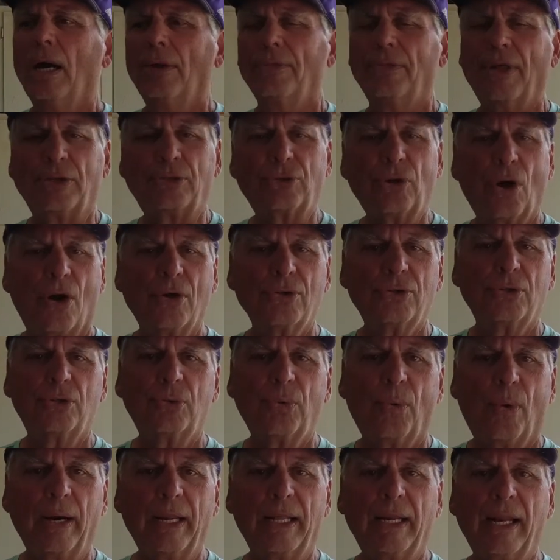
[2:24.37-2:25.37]
They charge you
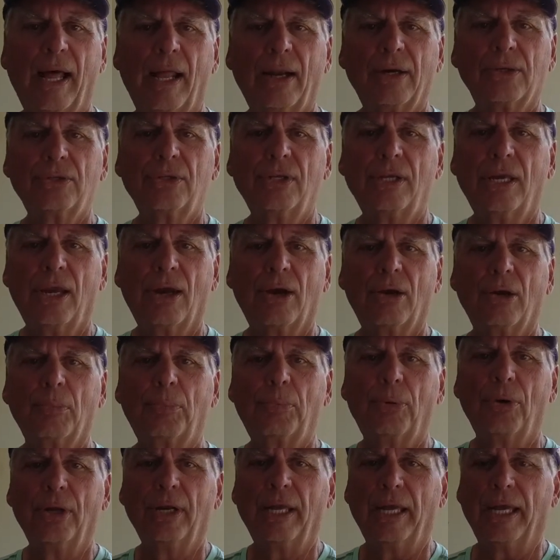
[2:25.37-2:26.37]
$20 a year to
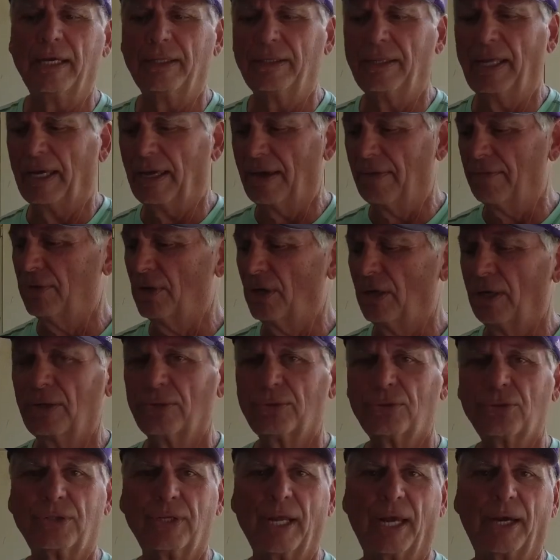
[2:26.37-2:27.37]
put in. They give you a
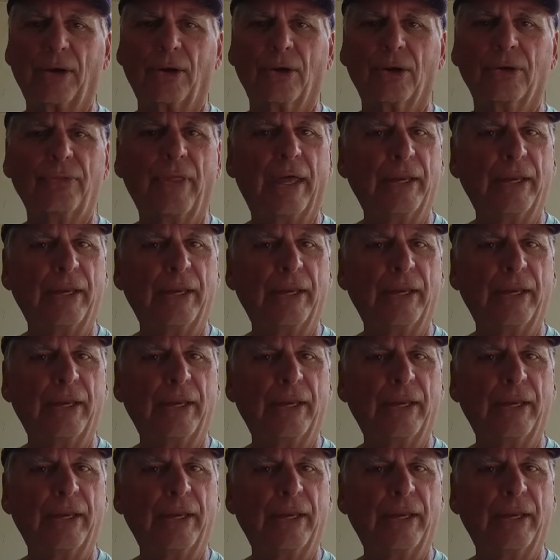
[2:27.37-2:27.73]
little sticker.